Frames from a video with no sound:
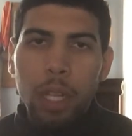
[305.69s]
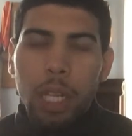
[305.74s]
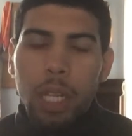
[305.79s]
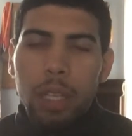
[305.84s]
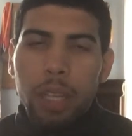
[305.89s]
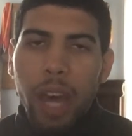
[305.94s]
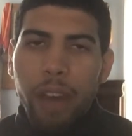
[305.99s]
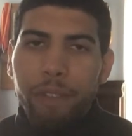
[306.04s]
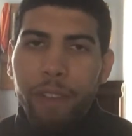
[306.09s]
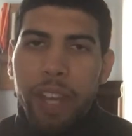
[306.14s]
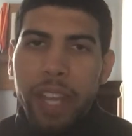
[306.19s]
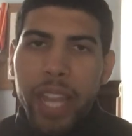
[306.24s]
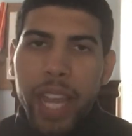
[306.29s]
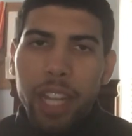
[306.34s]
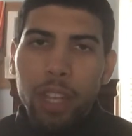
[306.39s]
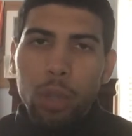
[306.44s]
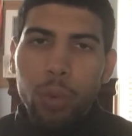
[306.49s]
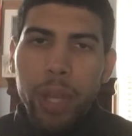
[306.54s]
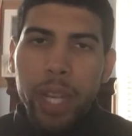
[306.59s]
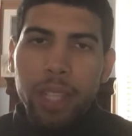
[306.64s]
Lafayette,
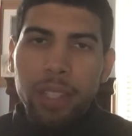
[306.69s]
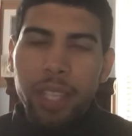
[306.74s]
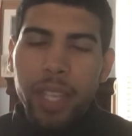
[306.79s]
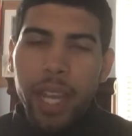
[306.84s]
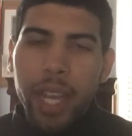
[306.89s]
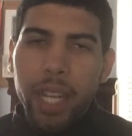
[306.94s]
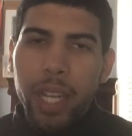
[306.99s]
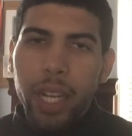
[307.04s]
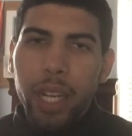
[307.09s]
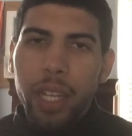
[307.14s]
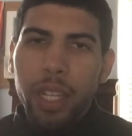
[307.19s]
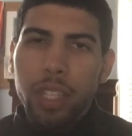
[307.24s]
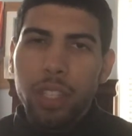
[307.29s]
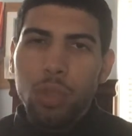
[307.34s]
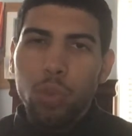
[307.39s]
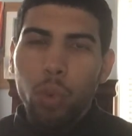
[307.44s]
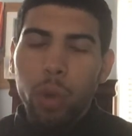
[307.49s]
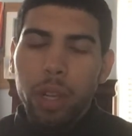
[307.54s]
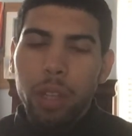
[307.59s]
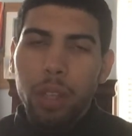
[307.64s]
Louisiana is
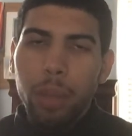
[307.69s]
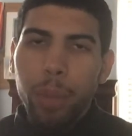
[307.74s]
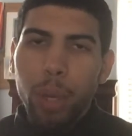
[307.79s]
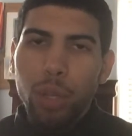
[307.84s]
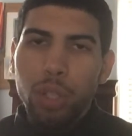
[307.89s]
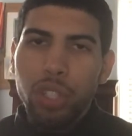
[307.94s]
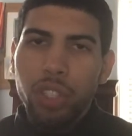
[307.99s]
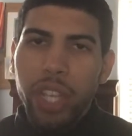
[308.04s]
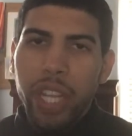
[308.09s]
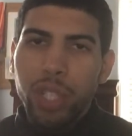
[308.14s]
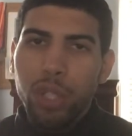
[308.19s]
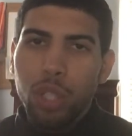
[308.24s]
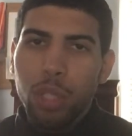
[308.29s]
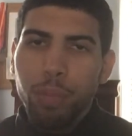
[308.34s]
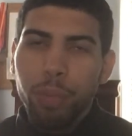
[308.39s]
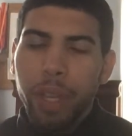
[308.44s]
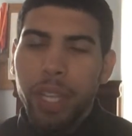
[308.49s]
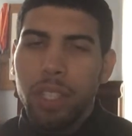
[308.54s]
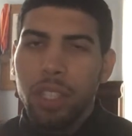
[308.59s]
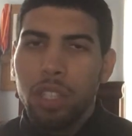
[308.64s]
one of the most dangerous
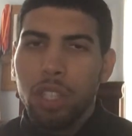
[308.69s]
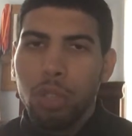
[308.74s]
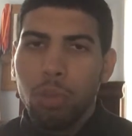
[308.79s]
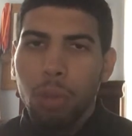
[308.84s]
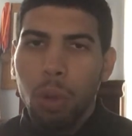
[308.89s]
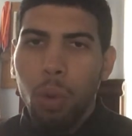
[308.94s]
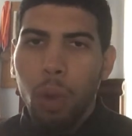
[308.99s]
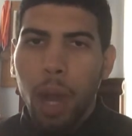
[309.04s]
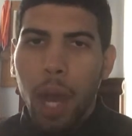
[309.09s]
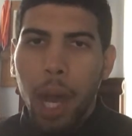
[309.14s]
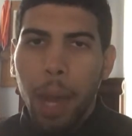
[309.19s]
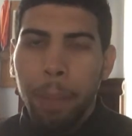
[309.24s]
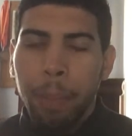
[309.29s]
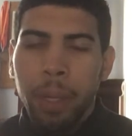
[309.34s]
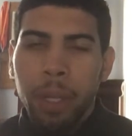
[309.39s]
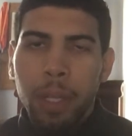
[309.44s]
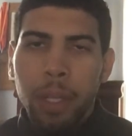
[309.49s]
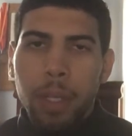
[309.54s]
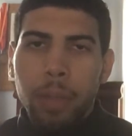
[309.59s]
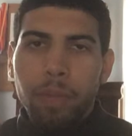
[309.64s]
places to grow up
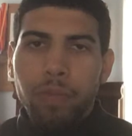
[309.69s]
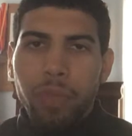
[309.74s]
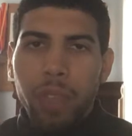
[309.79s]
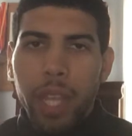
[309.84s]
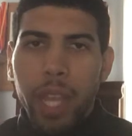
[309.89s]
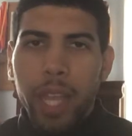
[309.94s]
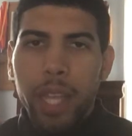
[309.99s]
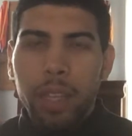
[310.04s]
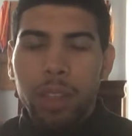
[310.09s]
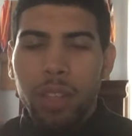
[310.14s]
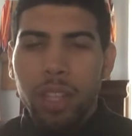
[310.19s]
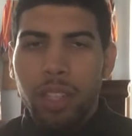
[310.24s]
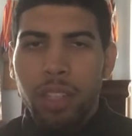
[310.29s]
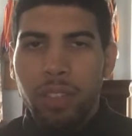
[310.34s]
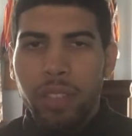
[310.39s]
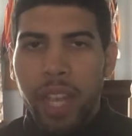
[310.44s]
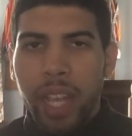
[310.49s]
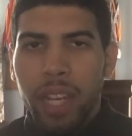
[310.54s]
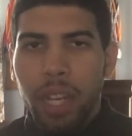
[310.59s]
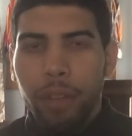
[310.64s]
in the
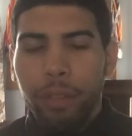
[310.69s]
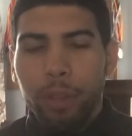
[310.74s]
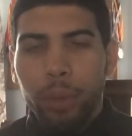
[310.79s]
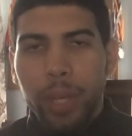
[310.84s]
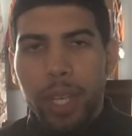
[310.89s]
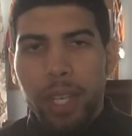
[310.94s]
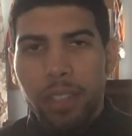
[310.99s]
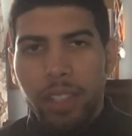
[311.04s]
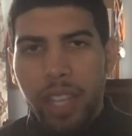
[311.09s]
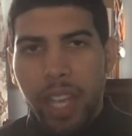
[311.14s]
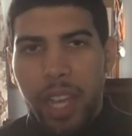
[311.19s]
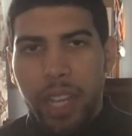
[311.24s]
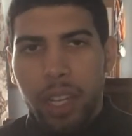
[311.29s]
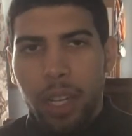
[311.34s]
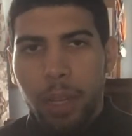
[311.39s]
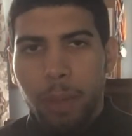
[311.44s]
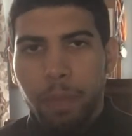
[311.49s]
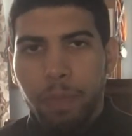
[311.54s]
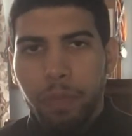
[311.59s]
state of Louisiana.